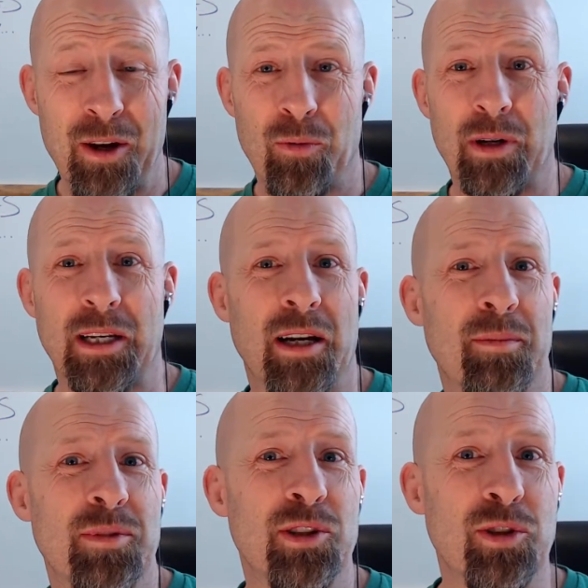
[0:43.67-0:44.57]
when it
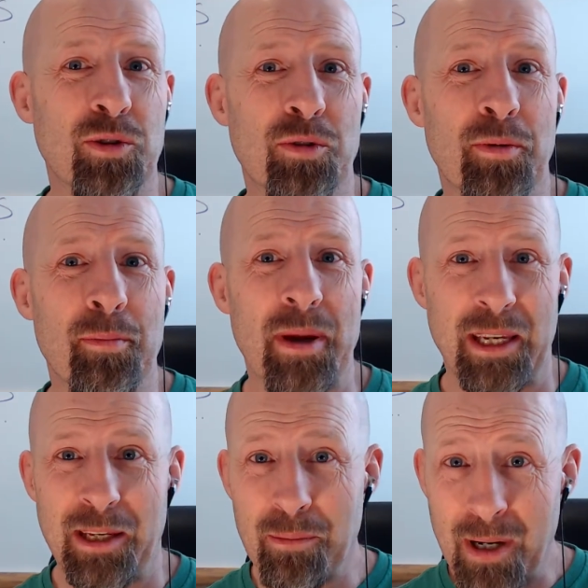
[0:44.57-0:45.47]
comes to
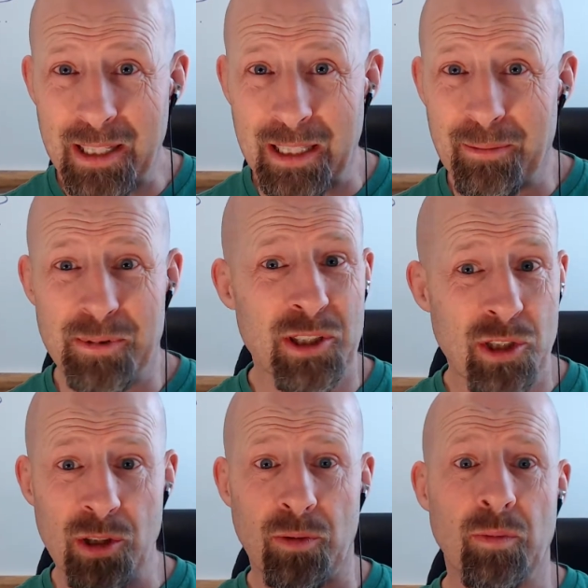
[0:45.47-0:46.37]
making money, just
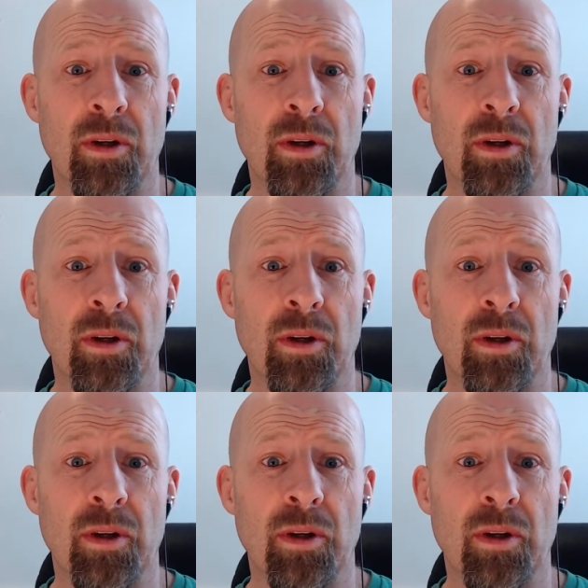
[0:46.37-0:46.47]
two.